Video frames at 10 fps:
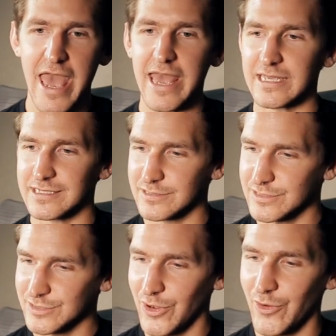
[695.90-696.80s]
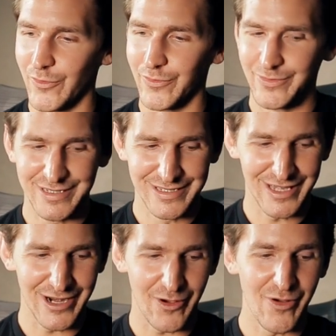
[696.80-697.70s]
And so,
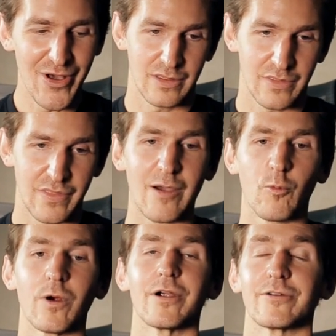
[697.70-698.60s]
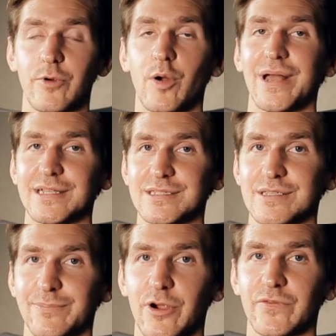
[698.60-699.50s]
you know, that word romance
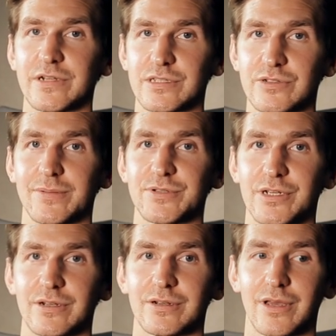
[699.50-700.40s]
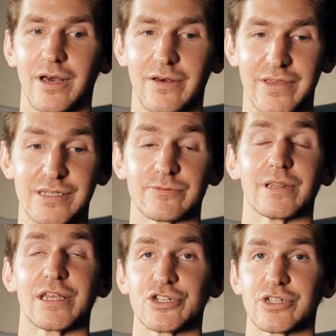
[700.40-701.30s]
is a perfect description of his
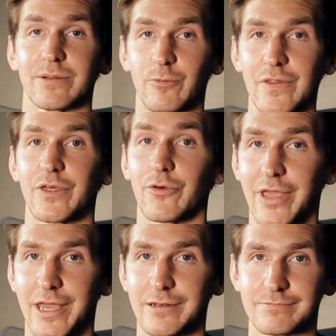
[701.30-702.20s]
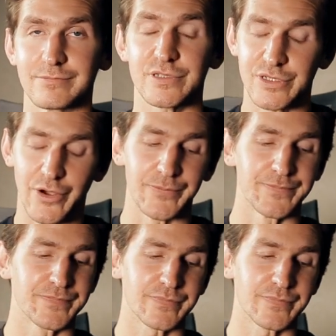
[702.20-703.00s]
relationship with cocaine. So,